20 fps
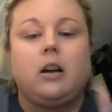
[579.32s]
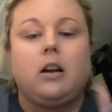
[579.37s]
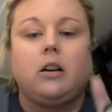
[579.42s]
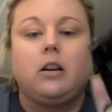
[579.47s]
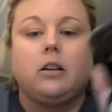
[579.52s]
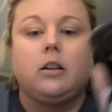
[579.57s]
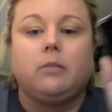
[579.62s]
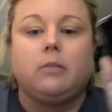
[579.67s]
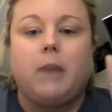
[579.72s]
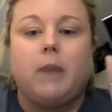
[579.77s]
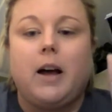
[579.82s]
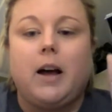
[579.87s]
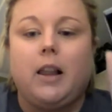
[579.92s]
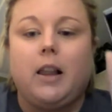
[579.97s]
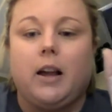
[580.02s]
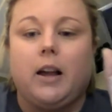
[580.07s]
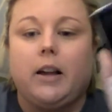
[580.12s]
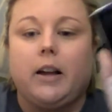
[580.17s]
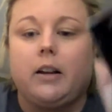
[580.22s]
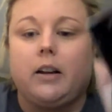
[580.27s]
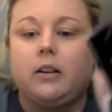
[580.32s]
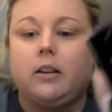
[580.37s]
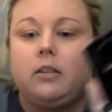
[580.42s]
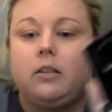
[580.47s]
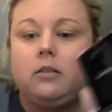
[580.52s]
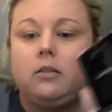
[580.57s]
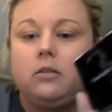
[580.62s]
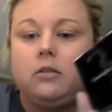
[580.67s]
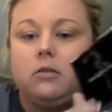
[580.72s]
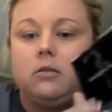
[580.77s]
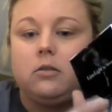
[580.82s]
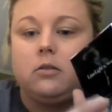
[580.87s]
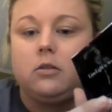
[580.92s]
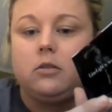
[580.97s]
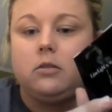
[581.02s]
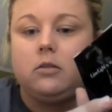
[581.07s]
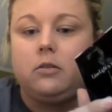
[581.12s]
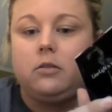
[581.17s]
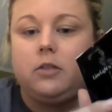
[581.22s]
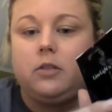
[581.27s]
highlighter,
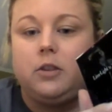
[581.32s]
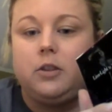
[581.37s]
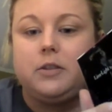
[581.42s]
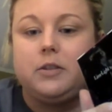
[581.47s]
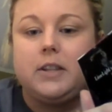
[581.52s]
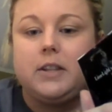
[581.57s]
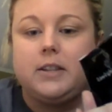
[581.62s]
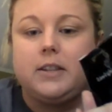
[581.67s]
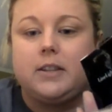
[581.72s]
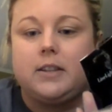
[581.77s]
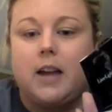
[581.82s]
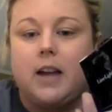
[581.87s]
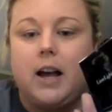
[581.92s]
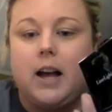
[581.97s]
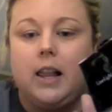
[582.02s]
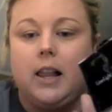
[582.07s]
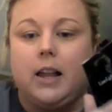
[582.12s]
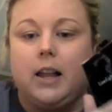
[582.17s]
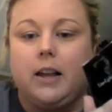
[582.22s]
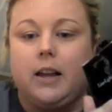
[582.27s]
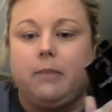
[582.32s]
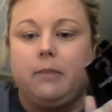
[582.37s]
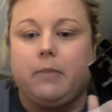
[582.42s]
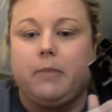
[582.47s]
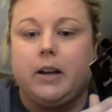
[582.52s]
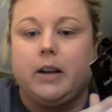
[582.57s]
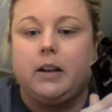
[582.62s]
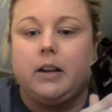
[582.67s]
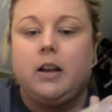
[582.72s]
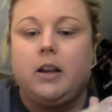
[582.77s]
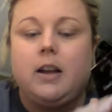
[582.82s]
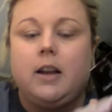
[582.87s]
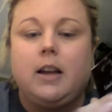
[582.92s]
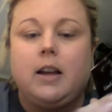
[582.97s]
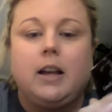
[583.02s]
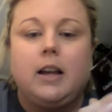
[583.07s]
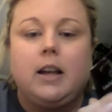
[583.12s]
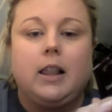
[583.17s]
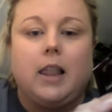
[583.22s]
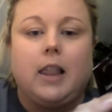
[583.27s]
or use this to highlight my
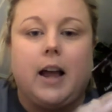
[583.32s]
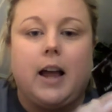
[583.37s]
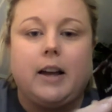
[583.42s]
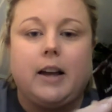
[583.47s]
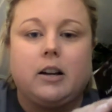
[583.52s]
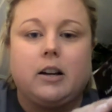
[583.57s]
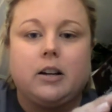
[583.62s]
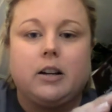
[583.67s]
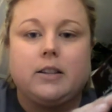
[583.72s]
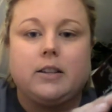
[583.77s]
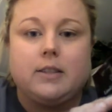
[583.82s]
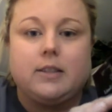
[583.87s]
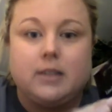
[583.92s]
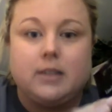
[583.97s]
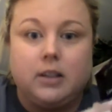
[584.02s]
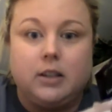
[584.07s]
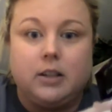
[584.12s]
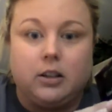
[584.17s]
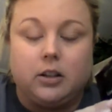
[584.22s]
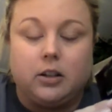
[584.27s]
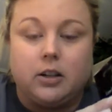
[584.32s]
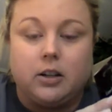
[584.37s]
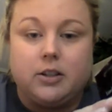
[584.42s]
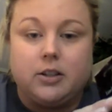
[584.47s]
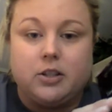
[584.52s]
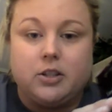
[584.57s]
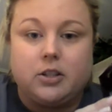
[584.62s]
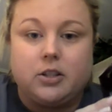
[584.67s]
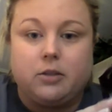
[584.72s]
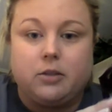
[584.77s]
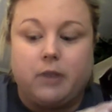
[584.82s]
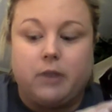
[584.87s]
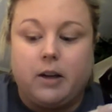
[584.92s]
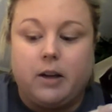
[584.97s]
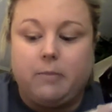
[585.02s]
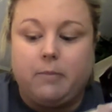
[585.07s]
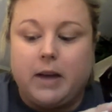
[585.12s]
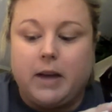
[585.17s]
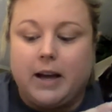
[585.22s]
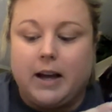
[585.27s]
lighter concealer and just
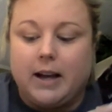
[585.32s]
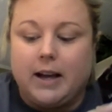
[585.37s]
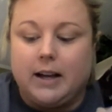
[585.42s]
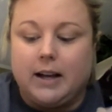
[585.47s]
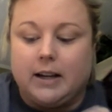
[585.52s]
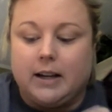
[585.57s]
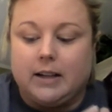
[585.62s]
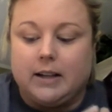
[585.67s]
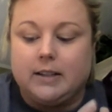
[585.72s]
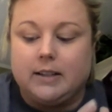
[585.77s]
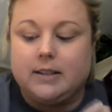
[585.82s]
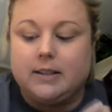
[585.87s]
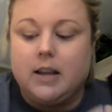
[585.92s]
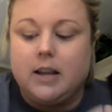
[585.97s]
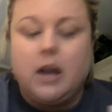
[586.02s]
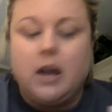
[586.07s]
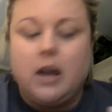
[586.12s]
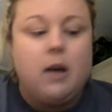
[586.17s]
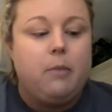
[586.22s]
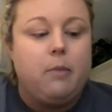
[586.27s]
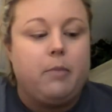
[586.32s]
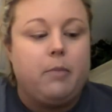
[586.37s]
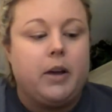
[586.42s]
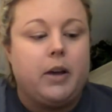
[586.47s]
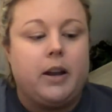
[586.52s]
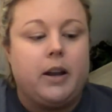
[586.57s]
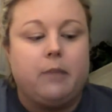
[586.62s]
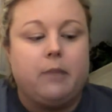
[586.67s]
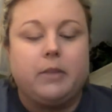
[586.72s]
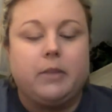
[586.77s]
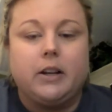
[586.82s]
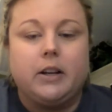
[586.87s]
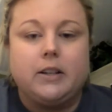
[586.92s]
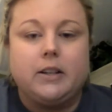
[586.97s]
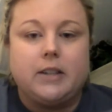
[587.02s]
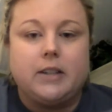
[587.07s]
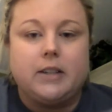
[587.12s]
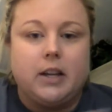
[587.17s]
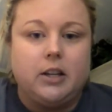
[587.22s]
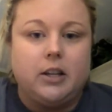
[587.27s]
around my eyes. But I'm going
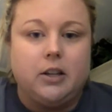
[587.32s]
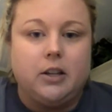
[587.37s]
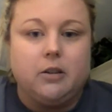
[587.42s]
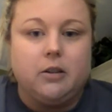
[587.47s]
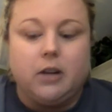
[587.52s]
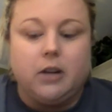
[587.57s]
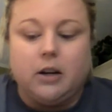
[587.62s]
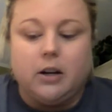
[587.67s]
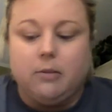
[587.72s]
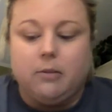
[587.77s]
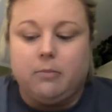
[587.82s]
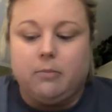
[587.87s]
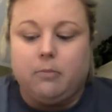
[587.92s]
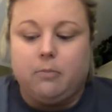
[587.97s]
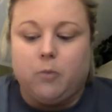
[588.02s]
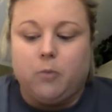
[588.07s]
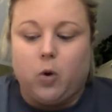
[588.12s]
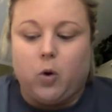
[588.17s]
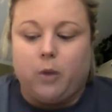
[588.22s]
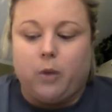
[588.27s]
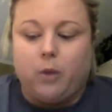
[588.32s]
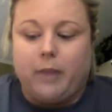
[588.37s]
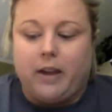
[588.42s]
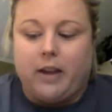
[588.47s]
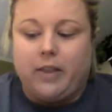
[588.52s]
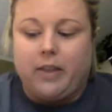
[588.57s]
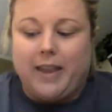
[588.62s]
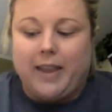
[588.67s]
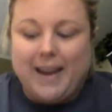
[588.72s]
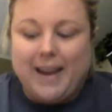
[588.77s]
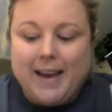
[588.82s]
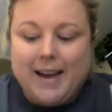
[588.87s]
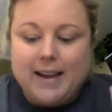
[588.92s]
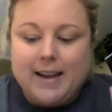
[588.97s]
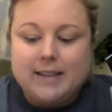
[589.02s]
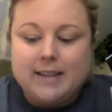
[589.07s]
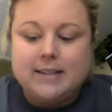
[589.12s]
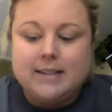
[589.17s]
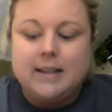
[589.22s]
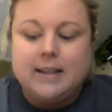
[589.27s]
to tell you more about
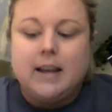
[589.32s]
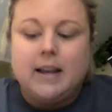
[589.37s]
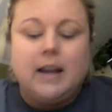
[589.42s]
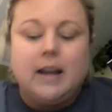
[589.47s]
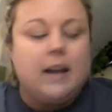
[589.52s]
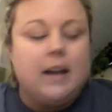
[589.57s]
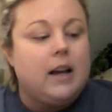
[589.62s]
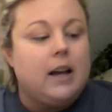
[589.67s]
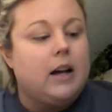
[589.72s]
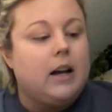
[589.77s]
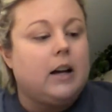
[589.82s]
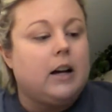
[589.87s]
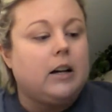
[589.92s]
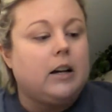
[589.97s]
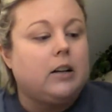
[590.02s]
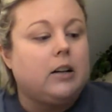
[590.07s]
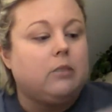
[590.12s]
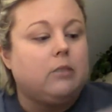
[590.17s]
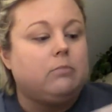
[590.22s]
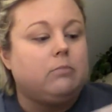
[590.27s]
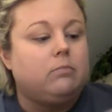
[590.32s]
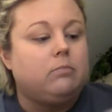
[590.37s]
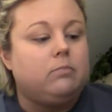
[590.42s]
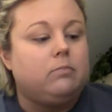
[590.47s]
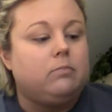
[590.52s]
that a